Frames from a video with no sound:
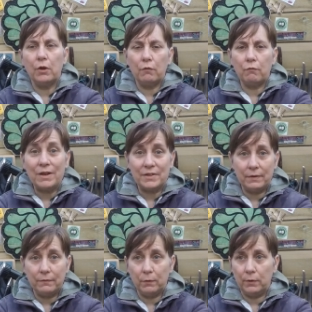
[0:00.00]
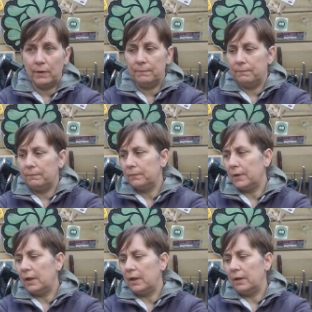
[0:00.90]
resin for you.
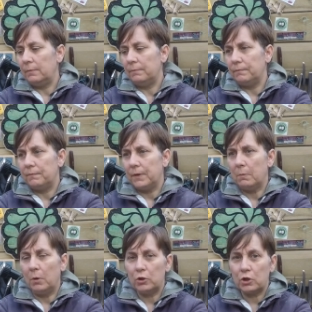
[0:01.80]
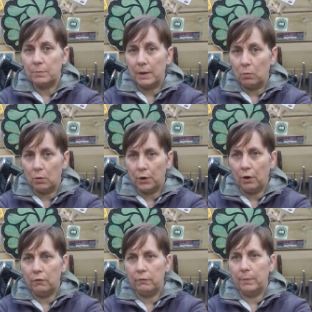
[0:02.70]
It might just be a
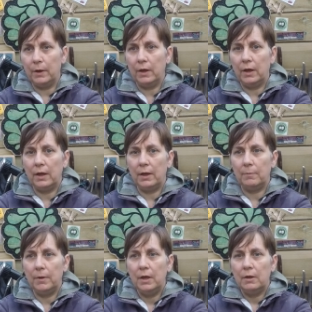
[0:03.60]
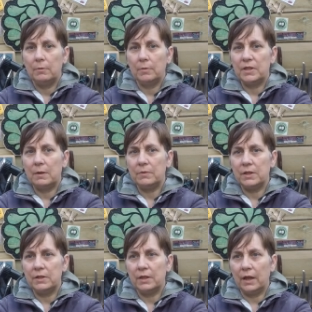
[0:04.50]
one-off, but I'm
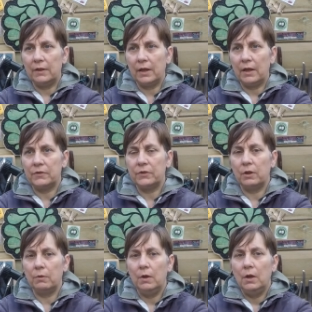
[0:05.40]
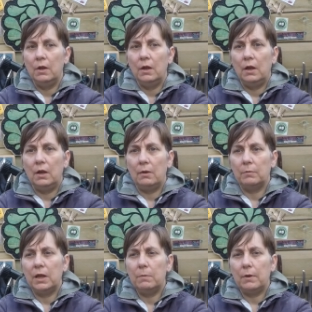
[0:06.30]
attempting to get that, so
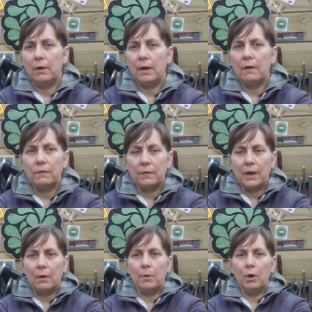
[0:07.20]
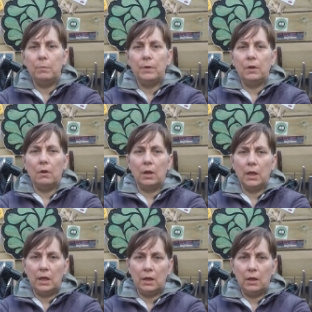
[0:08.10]
keep an eye out for that. I'm hoping that I'll
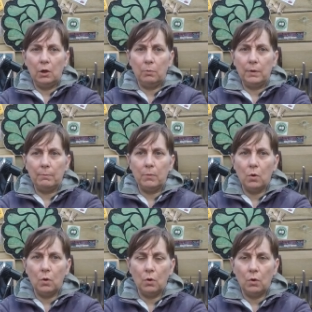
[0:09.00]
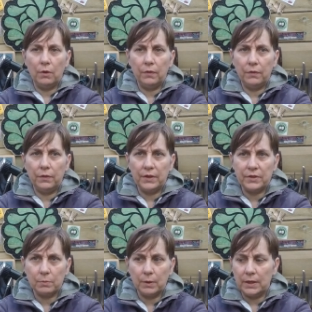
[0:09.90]
hear a little bit more
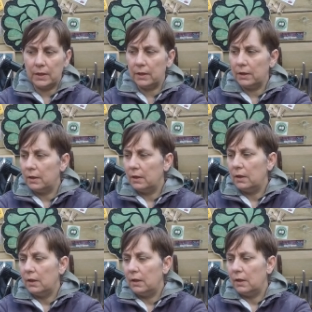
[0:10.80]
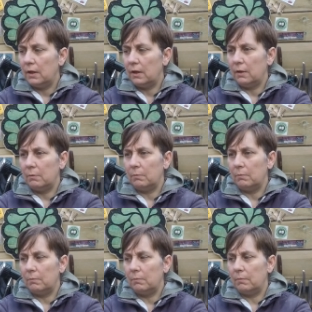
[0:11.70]
this week about